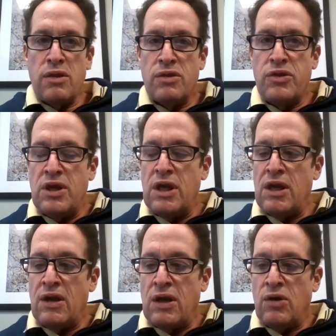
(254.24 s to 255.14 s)
the
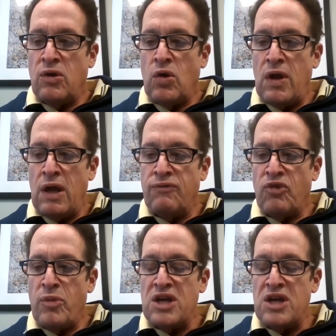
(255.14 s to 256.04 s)

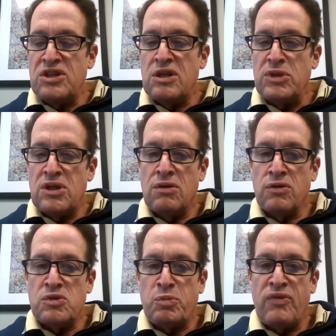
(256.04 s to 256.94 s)
information and
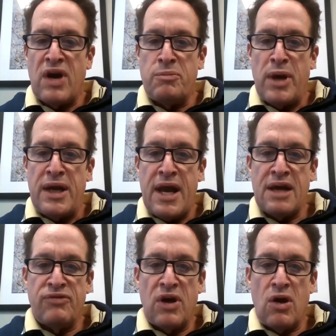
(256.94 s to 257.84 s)
materials provided by
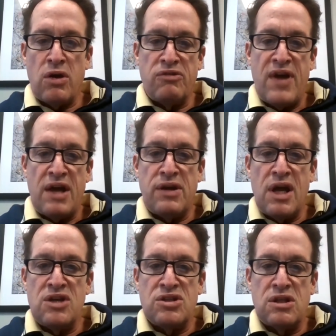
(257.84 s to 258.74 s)
NACVA are the
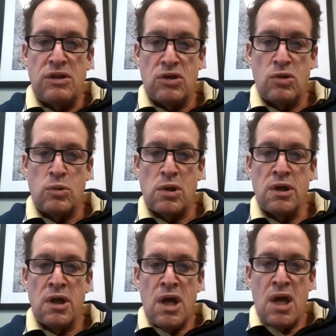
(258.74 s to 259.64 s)
foundation and the
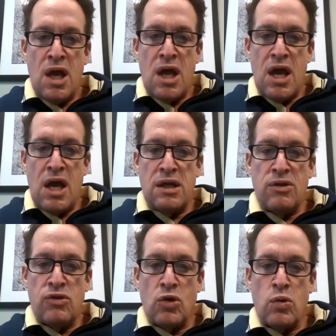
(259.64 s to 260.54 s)
core.
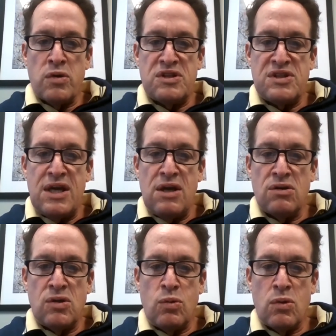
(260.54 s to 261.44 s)
And the course is
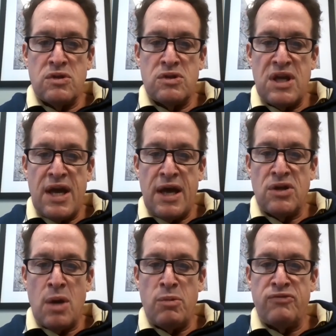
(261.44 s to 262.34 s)
geared towards the
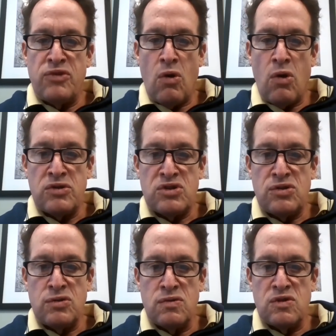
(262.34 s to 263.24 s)
outcome of all the
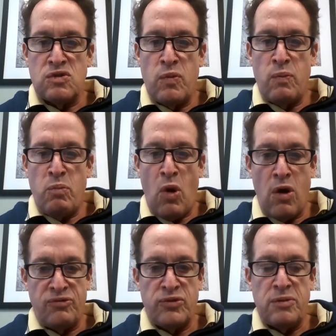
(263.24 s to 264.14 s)
students,
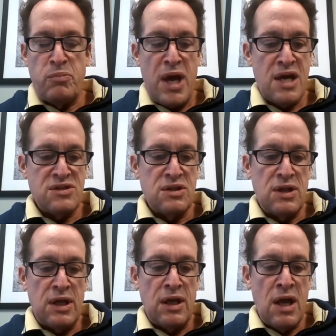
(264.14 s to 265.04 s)
hopefully passing the